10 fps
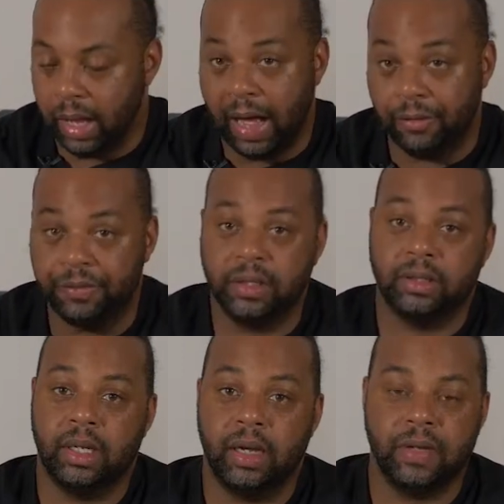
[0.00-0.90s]

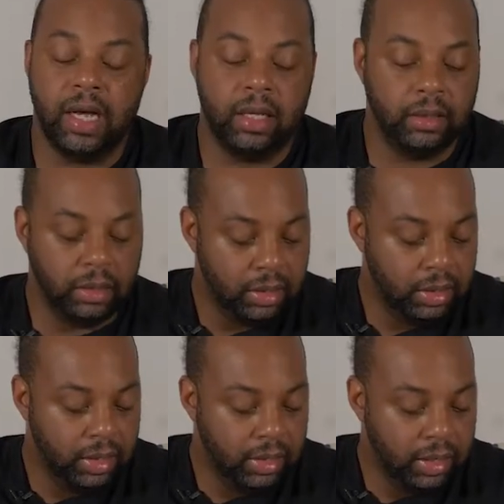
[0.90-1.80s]
outfits that I've gotten.
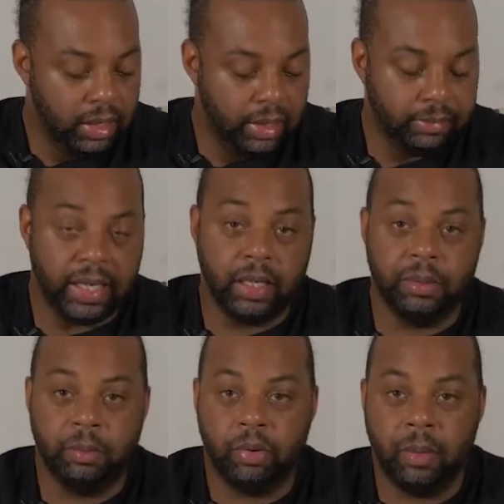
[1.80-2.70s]
That could
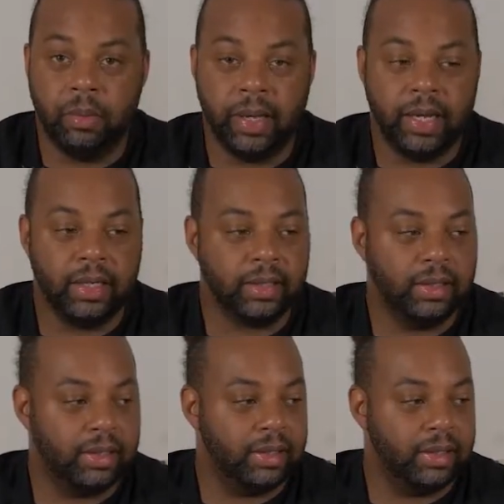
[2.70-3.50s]
be problematic.